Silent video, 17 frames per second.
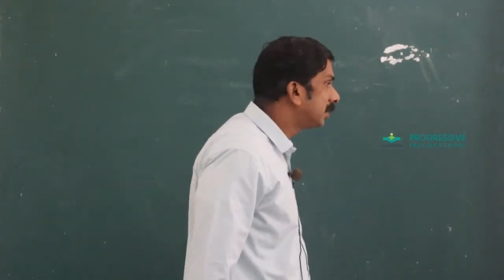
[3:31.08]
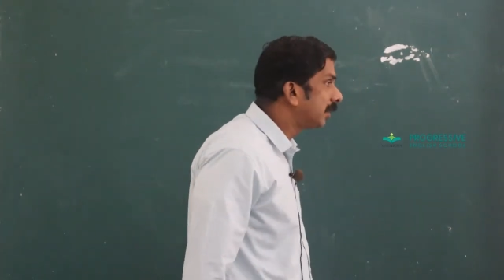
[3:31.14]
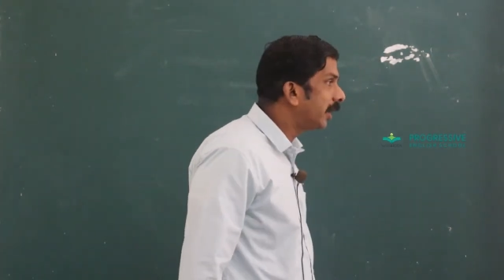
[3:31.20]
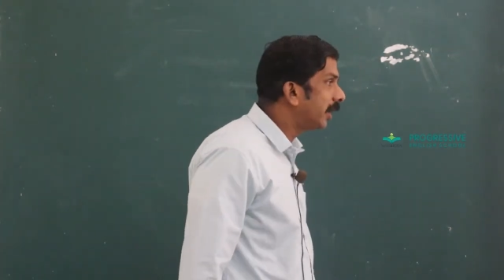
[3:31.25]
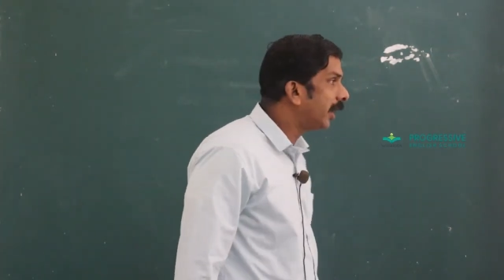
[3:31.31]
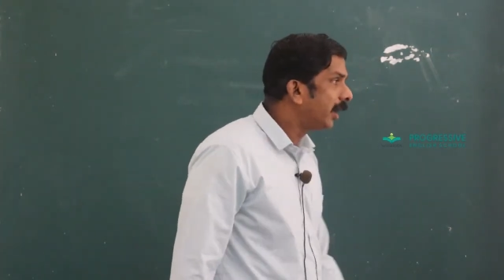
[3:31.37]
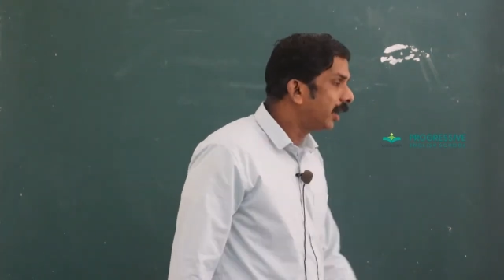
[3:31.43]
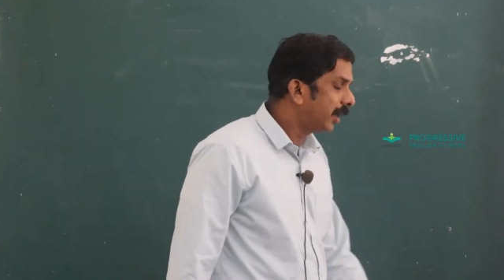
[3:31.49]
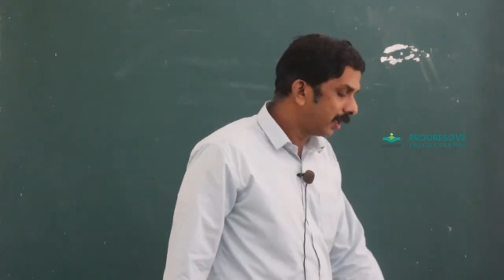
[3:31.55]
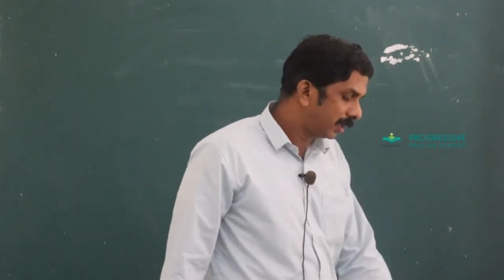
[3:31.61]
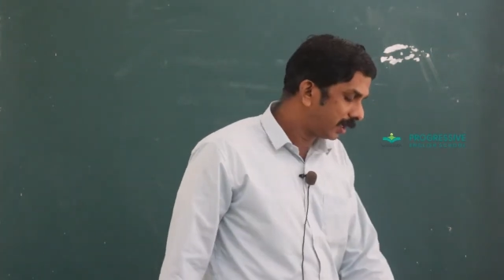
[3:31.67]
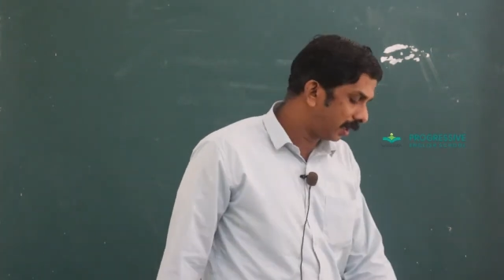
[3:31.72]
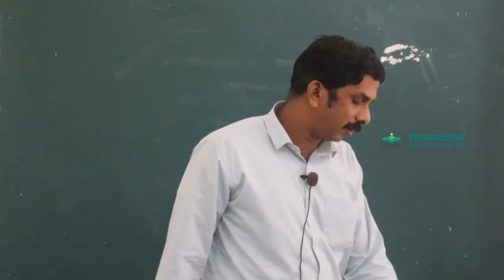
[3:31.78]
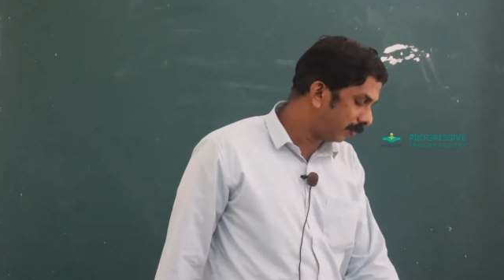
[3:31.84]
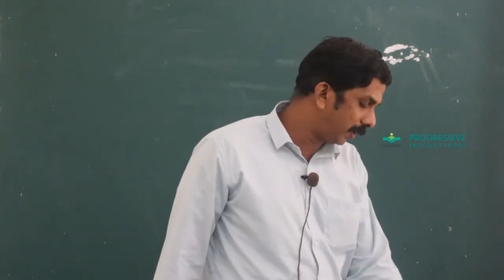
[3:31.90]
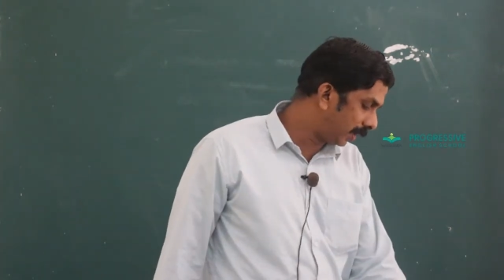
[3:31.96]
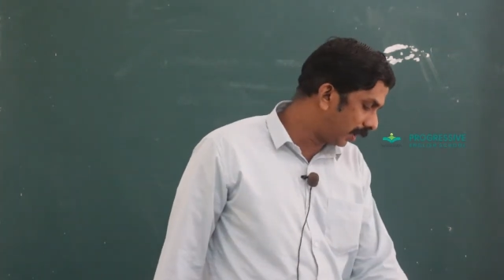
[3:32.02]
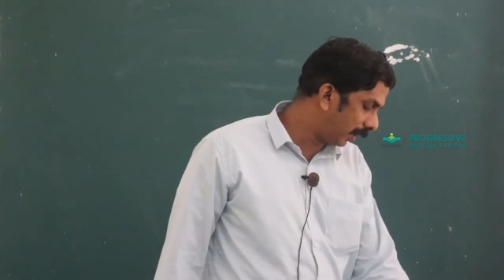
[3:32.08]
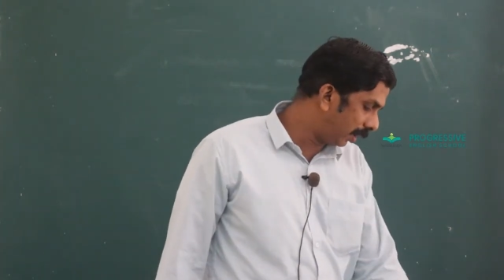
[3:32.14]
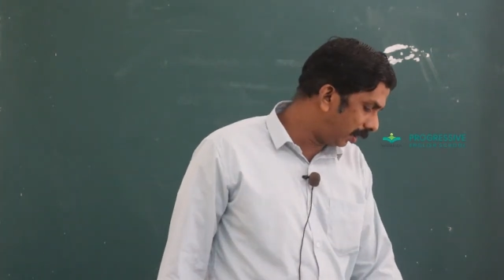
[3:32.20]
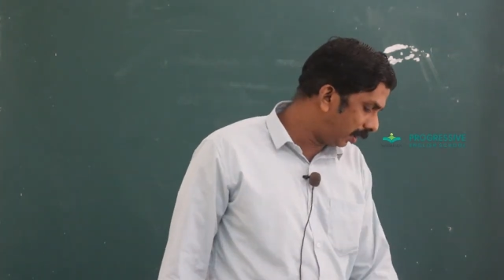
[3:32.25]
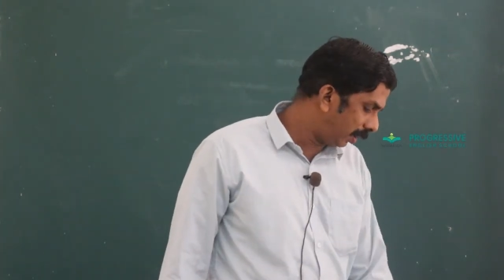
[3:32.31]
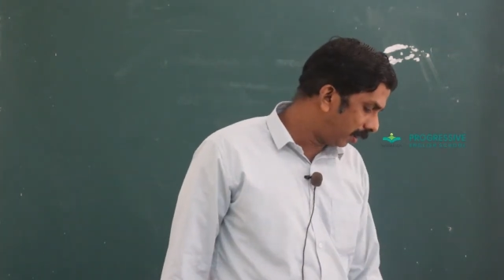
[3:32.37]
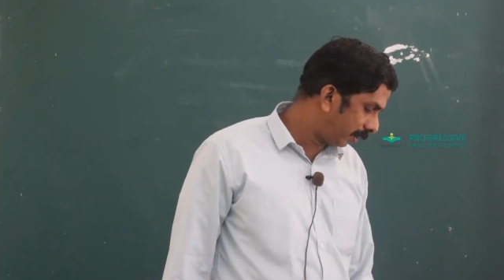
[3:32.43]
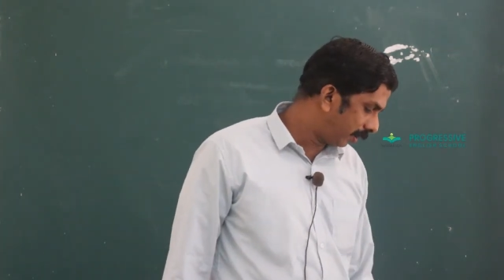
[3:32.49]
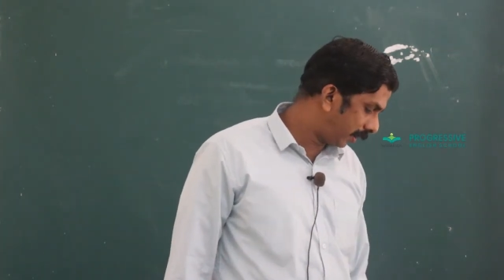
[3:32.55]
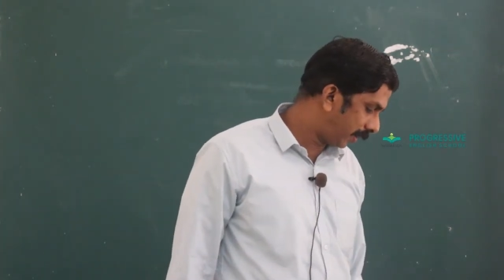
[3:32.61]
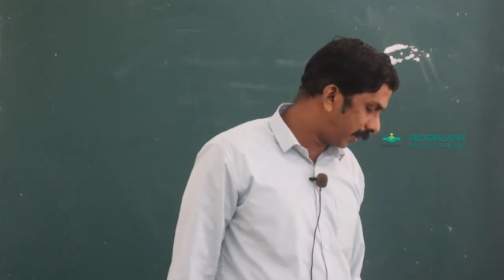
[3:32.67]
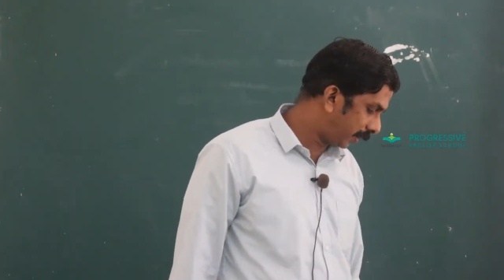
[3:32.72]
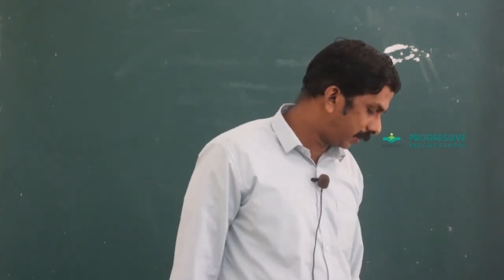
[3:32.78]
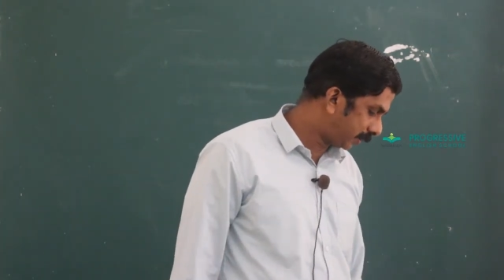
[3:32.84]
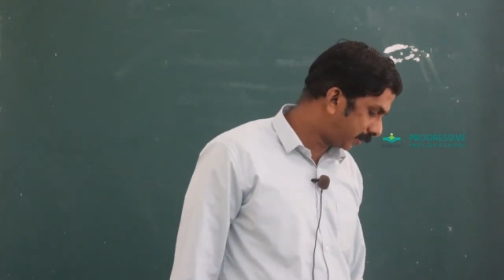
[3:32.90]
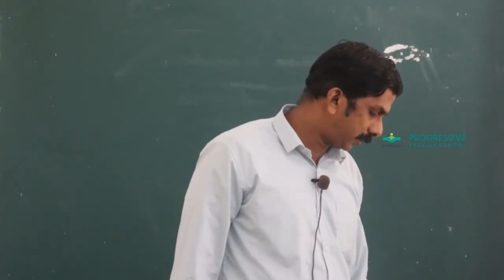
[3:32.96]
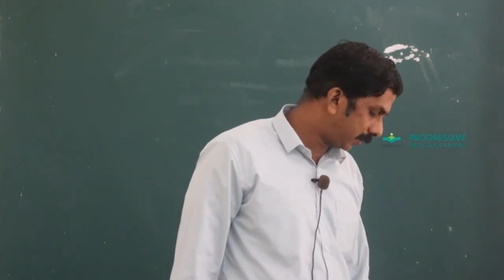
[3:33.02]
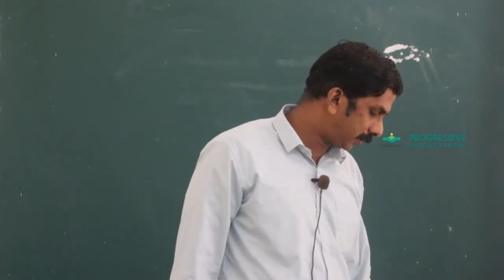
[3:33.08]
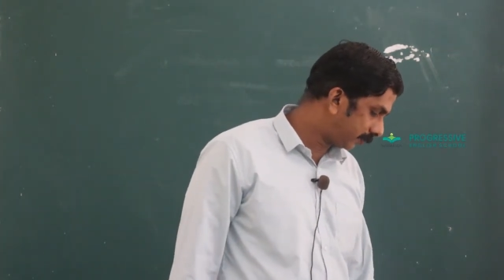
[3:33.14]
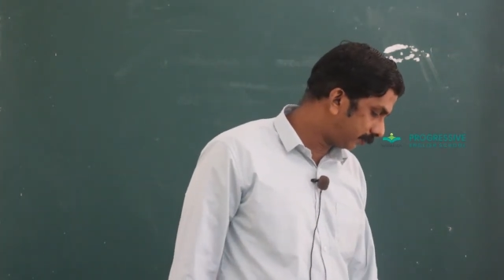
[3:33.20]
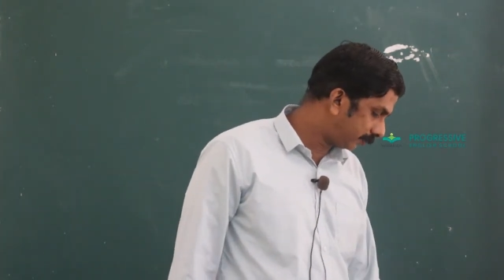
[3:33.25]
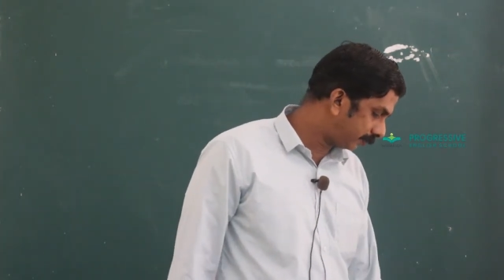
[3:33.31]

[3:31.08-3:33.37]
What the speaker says: in a chemical reaction.